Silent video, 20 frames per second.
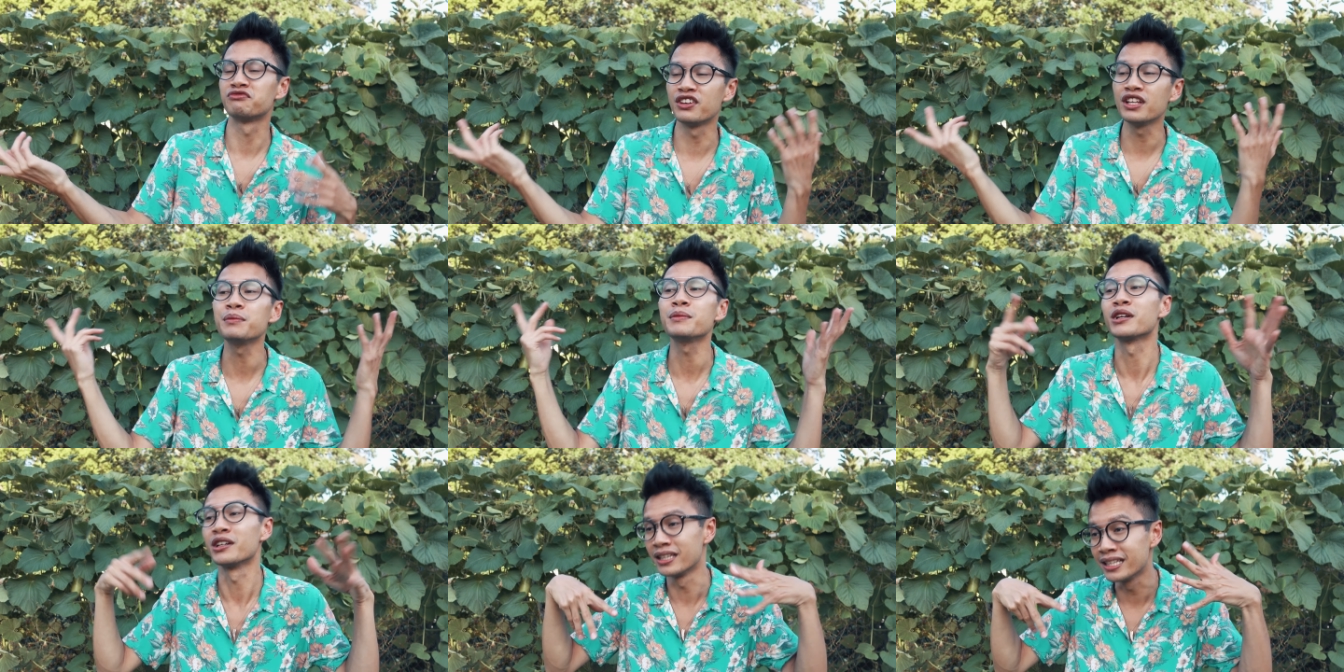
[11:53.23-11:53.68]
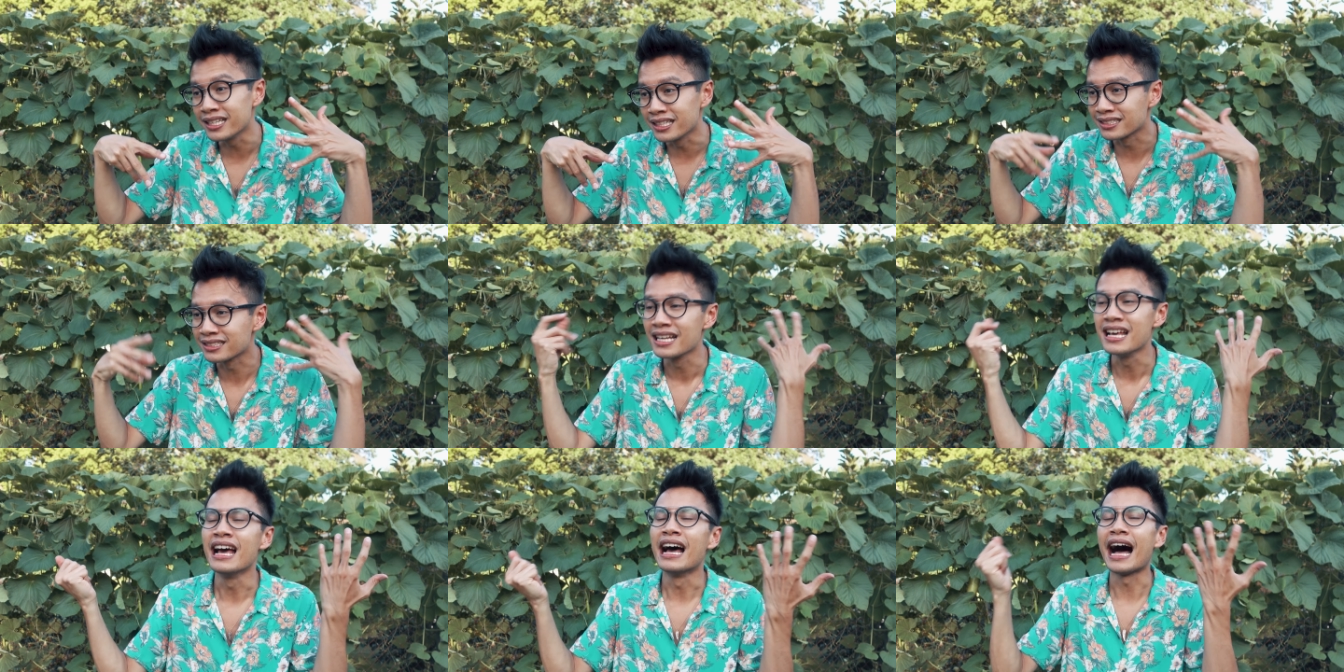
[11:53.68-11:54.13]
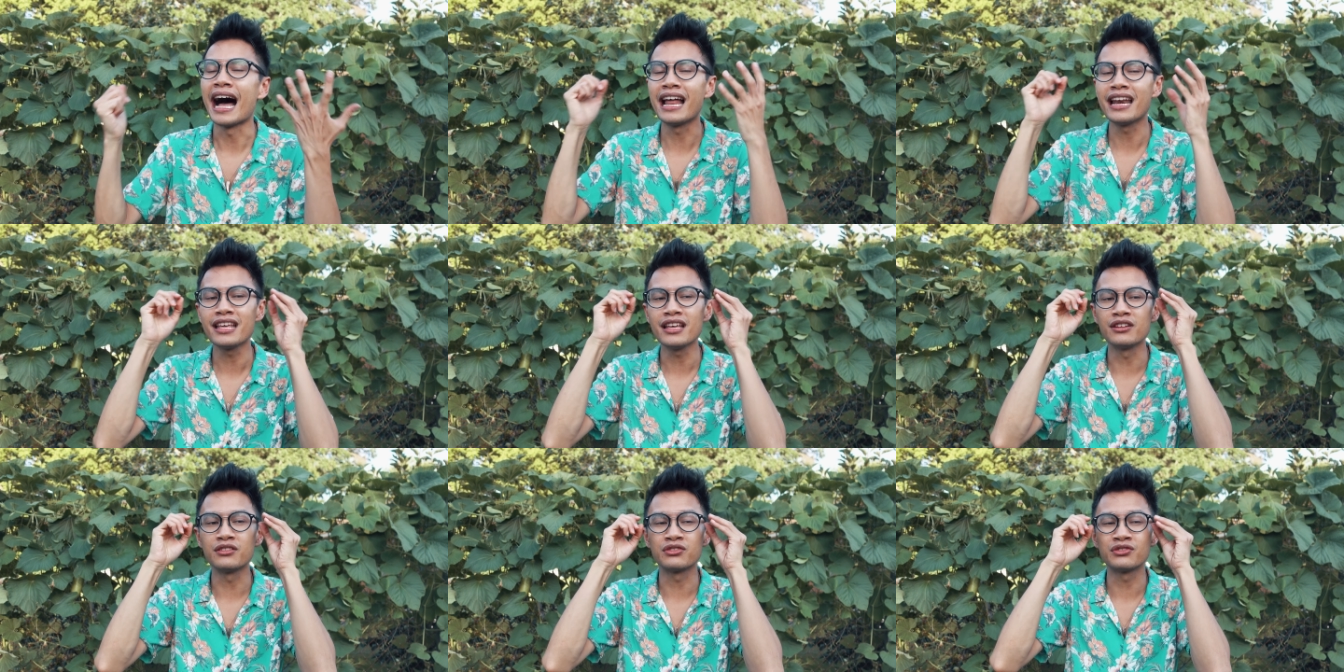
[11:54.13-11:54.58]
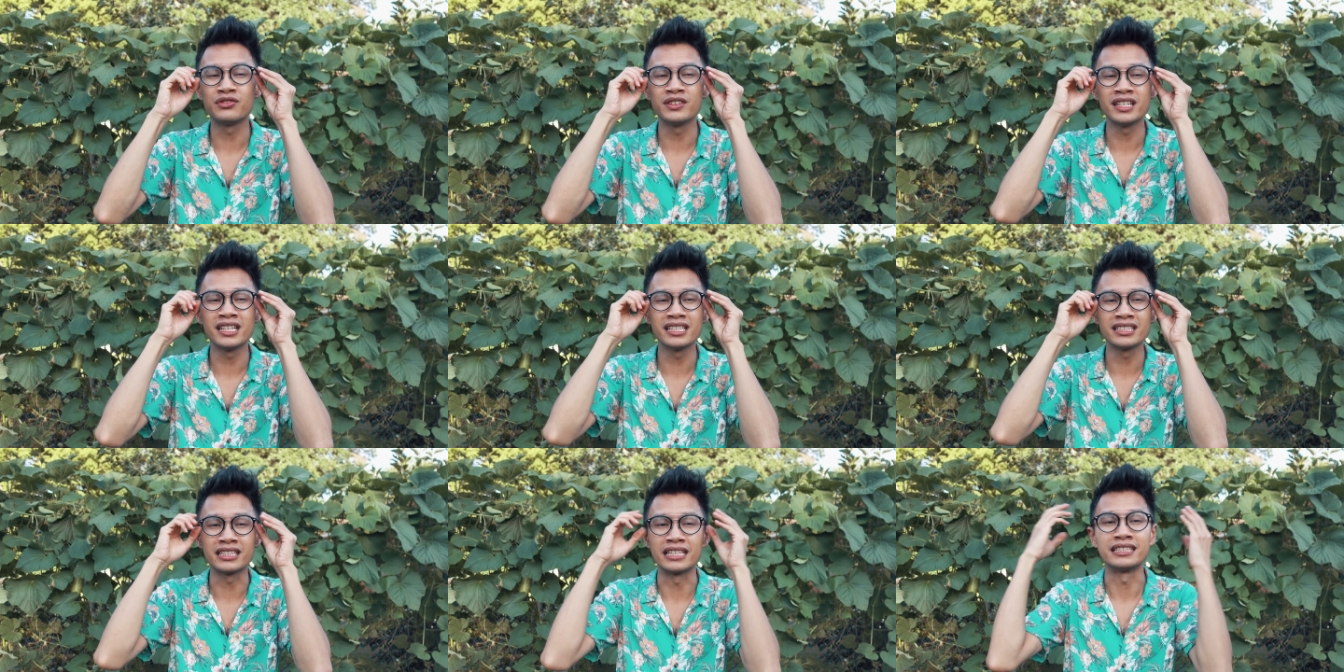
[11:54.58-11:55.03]
filming of this, I didn't
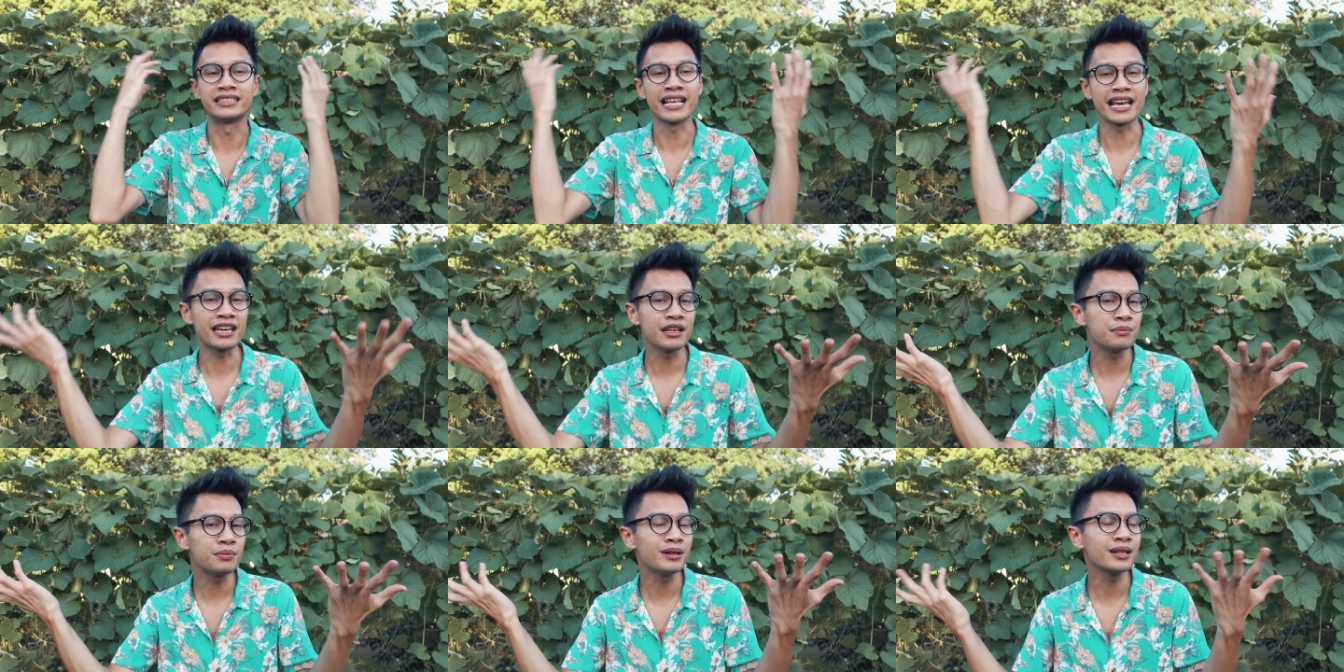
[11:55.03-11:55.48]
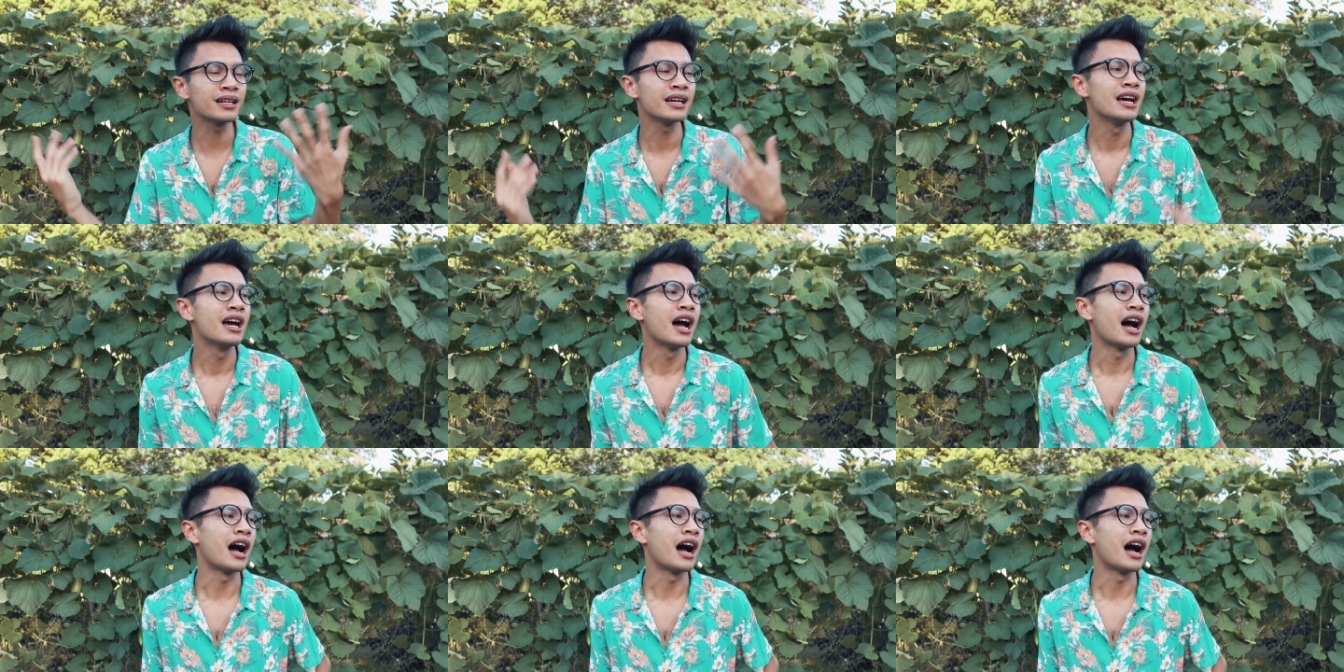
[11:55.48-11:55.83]
finish the second book,